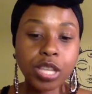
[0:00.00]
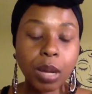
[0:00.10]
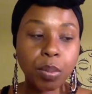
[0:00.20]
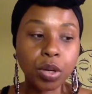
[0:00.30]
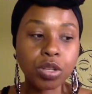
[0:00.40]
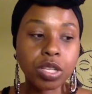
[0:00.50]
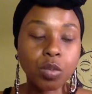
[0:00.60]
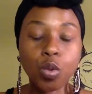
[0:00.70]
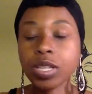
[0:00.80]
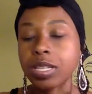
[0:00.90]
that
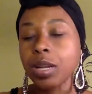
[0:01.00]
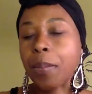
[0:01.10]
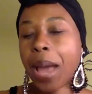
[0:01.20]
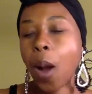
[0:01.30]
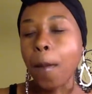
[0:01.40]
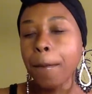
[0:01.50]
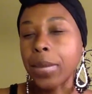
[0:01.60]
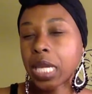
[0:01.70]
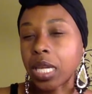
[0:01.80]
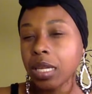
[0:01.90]
person wasn't about
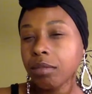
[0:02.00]
me